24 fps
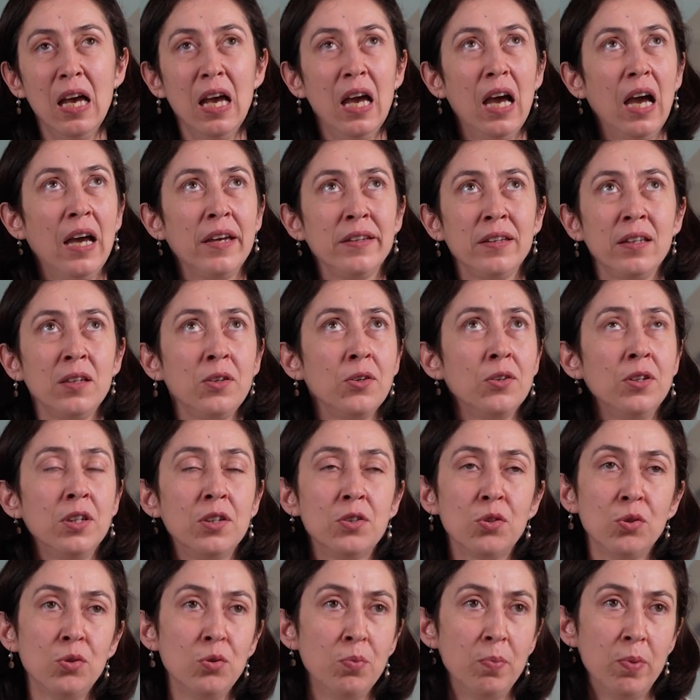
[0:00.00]
I think you need
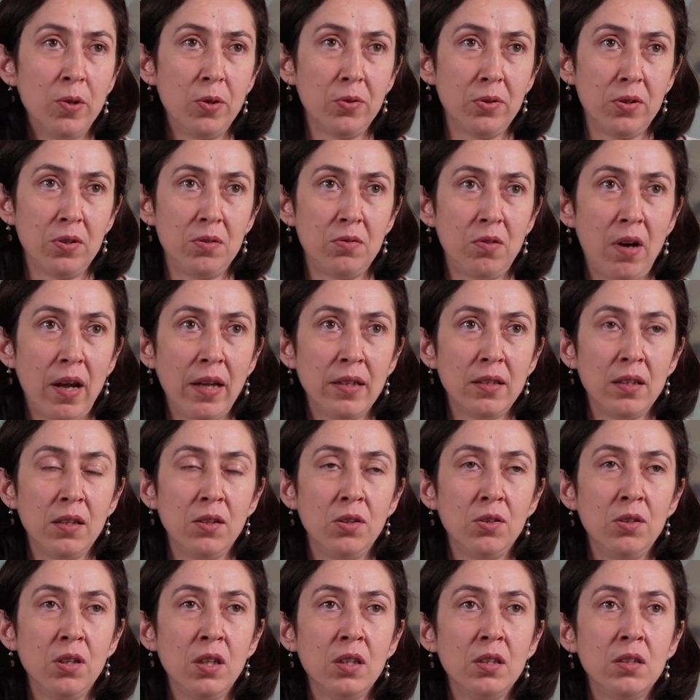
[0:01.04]
to do both, right? You
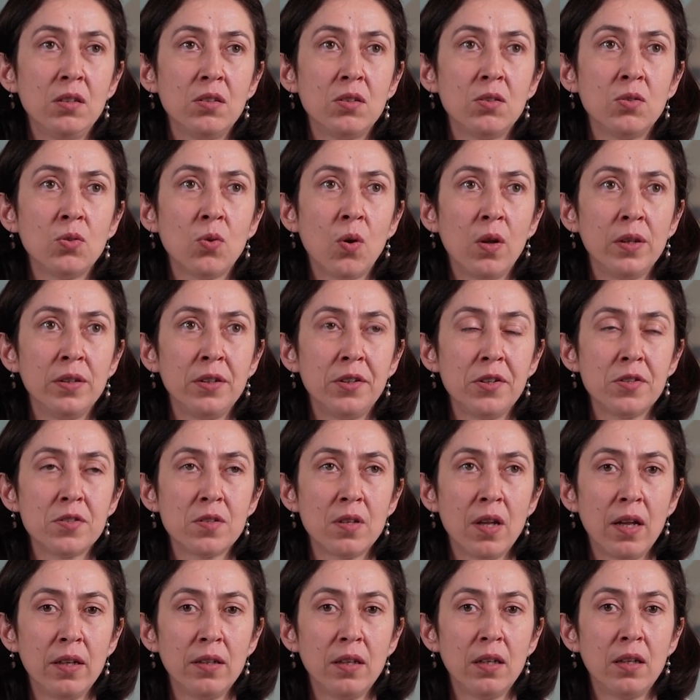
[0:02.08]
need to
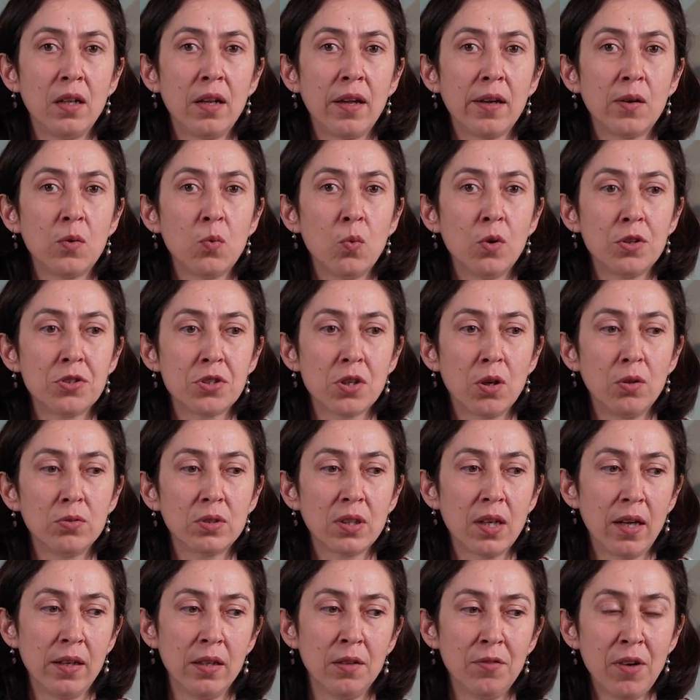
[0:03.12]
understand and like watch out,
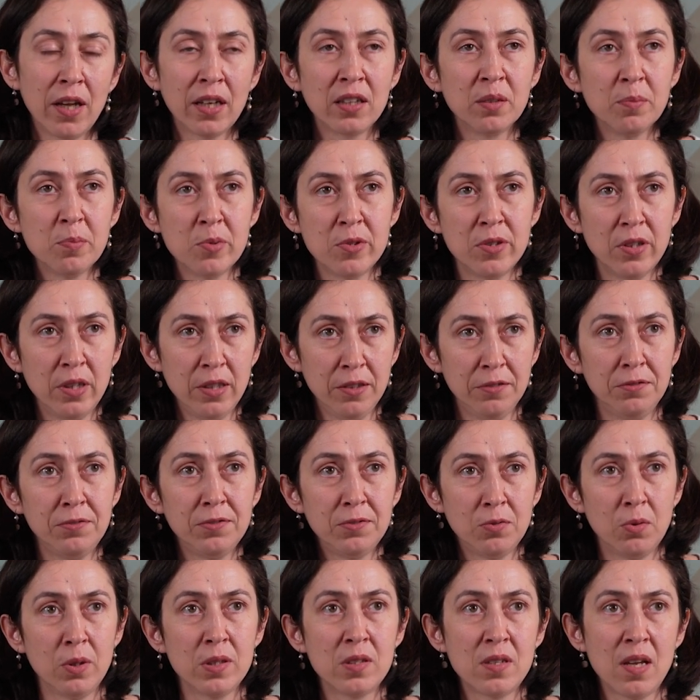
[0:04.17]
kind of like observe
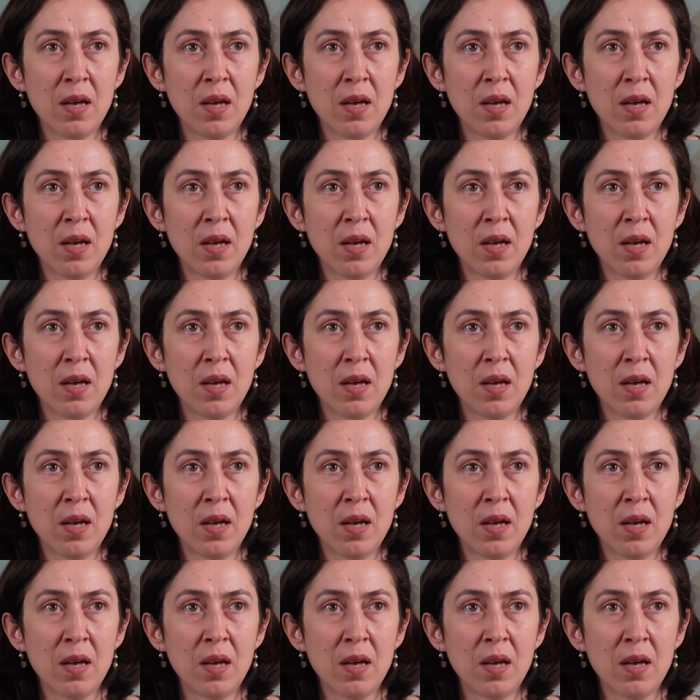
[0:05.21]
what's